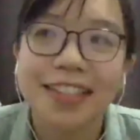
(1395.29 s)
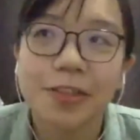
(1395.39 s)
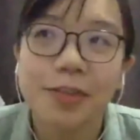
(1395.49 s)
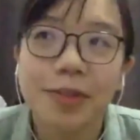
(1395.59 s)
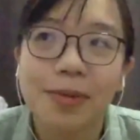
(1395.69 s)

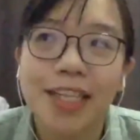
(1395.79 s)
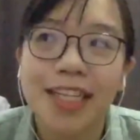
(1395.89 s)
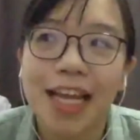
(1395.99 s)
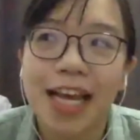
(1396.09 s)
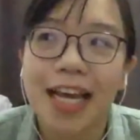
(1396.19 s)
So the one
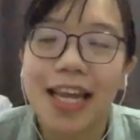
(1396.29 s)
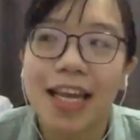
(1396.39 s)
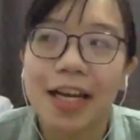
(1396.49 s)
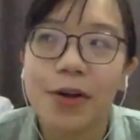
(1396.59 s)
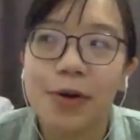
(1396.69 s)
that
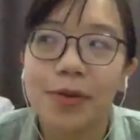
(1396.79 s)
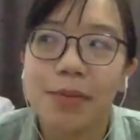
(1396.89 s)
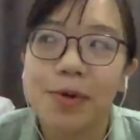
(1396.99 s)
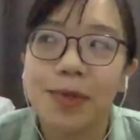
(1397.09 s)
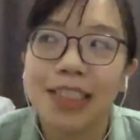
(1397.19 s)
I know the
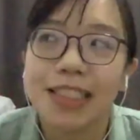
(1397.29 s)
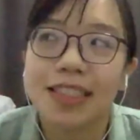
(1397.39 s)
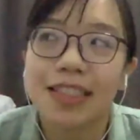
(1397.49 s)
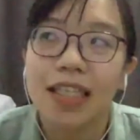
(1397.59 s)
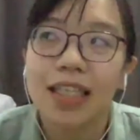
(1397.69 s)
most
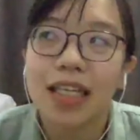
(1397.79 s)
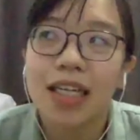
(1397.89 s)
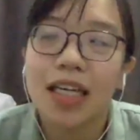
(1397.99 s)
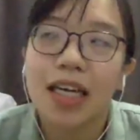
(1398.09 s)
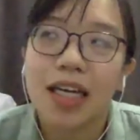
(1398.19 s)
is
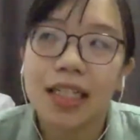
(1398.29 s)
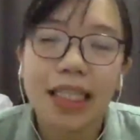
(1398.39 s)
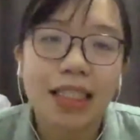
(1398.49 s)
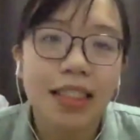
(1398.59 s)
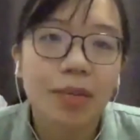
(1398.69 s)

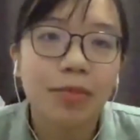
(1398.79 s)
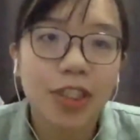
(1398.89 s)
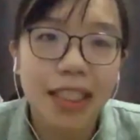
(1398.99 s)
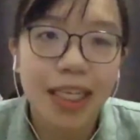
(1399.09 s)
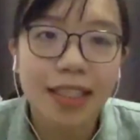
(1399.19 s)
there's some
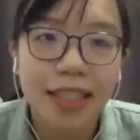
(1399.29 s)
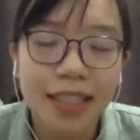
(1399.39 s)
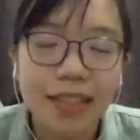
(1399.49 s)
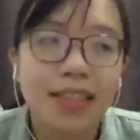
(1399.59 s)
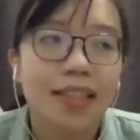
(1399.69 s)

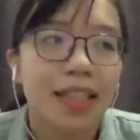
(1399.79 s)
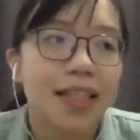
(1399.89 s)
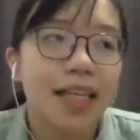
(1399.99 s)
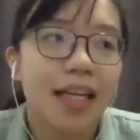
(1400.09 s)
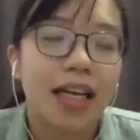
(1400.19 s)
genetics,
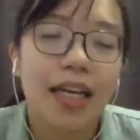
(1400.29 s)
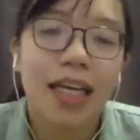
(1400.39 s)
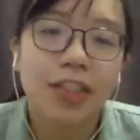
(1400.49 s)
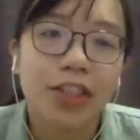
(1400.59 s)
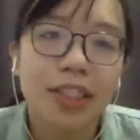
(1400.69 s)
like
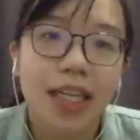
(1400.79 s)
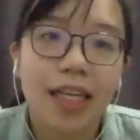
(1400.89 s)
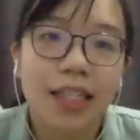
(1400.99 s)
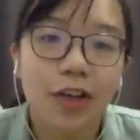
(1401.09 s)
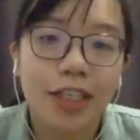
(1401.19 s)
Asian
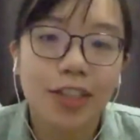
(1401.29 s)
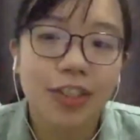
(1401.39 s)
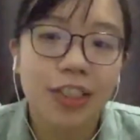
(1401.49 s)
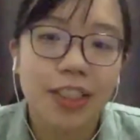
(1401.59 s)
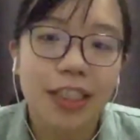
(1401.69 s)
and
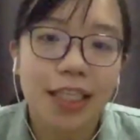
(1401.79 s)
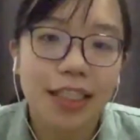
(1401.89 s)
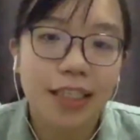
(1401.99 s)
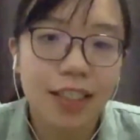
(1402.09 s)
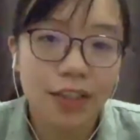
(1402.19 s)
Caucasian genetics
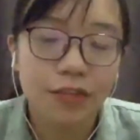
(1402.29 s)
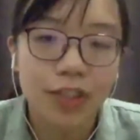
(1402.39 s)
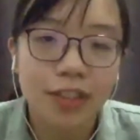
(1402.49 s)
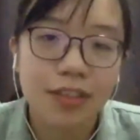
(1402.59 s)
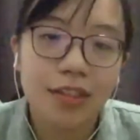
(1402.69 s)
are
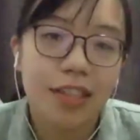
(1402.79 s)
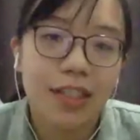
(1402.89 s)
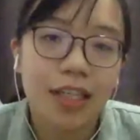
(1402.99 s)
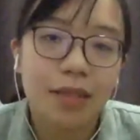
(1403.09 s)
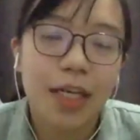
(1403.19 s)
different,
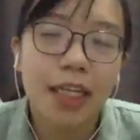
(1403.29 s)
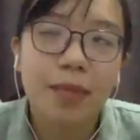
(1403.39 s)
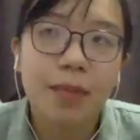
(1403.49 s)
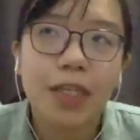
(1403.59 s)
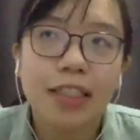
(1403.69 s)
but
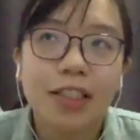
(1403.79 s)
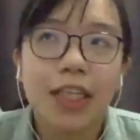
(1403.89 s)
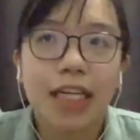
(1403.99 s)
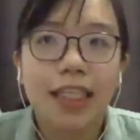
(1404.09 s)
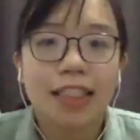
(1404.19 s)
people are still
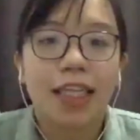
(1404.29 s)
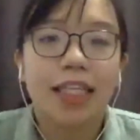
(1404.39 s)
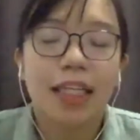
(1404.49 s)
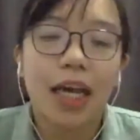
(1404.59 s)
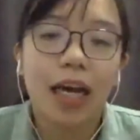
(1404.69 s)

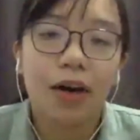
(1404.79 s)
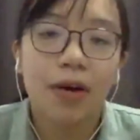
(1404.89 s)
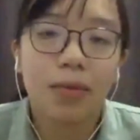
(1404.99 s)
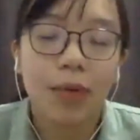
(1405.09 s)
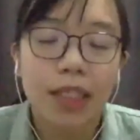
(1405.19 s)
understanding
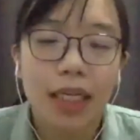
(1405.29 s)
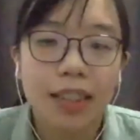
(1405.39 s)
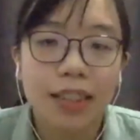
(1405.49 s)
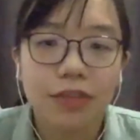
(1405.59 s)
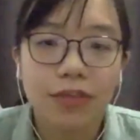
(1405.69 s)
what are
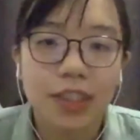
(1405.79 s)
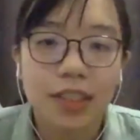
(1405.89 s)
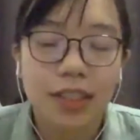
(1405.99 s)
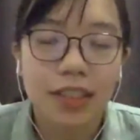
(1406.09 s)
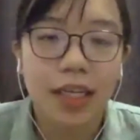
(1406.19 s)
the
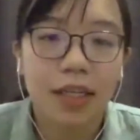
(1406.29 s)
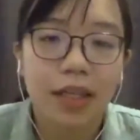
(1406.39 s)
differences that